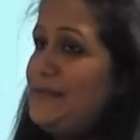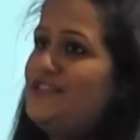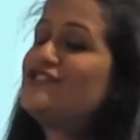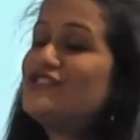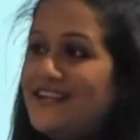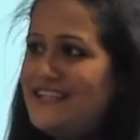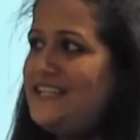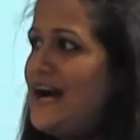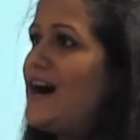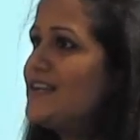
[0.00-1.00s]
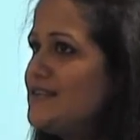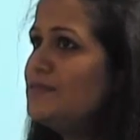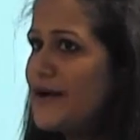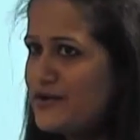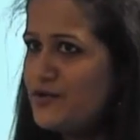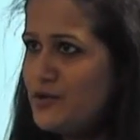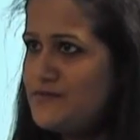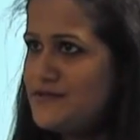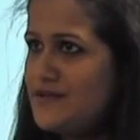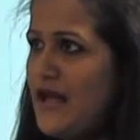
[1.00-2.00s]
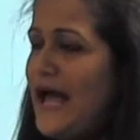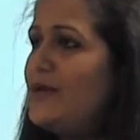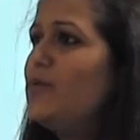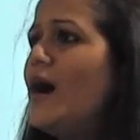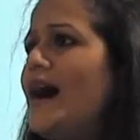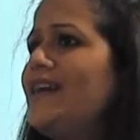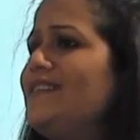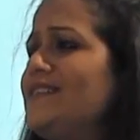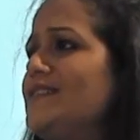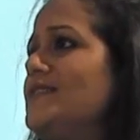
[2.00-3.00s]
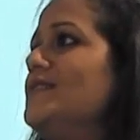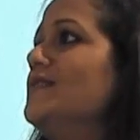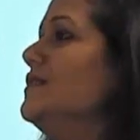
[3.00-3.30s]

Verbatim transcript: I mean study archaeal microbes and why they are